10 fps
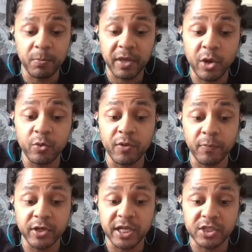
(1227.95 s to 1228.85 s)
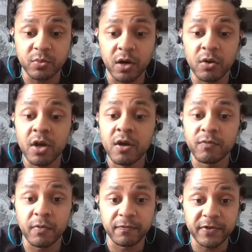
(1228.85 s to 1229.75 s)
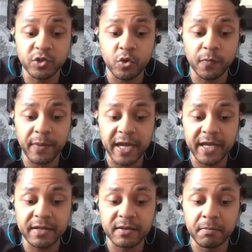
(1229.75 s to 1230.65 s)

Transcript: heal the body as well from physical pain,